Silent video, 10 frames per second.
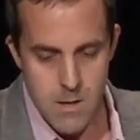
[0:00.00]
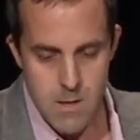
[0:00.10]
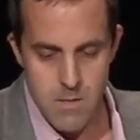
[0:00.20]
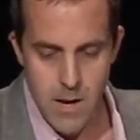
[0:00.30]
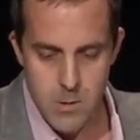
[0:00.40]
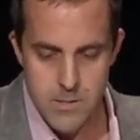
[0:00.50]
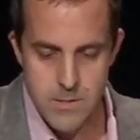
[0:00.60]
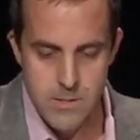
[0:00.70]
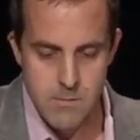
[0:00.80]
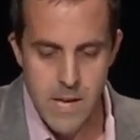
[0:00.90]

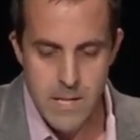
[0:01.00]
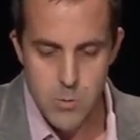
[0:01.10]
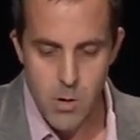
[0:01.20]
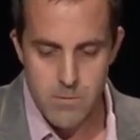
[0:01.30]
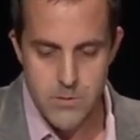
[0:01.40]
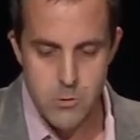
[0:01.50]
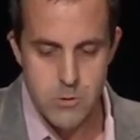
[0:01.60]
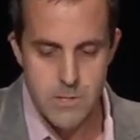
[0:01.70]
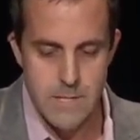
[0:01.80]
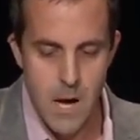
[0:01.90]
Thousands of K-12
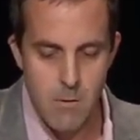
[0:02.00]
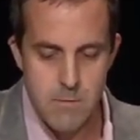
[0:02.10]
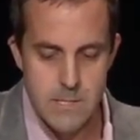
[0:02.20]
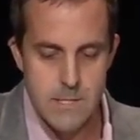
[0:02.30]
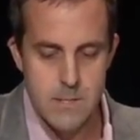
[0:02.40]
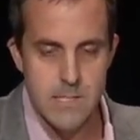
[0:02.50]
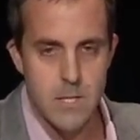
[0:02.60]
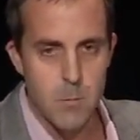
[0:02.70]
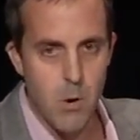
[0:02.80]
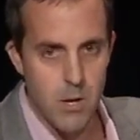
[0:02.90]
students now visit
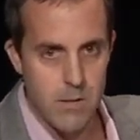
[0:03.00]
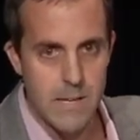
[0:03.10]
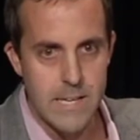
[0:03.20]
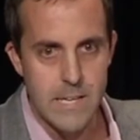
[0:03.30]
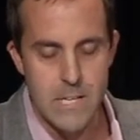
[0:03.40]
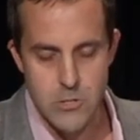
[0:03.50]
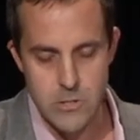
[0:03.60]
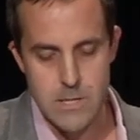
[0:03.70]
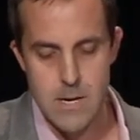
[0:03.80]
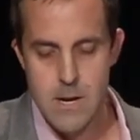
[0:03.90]
Cedar Bog Lake each
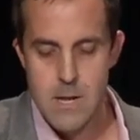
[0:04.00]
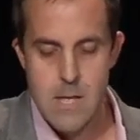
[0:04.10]
year.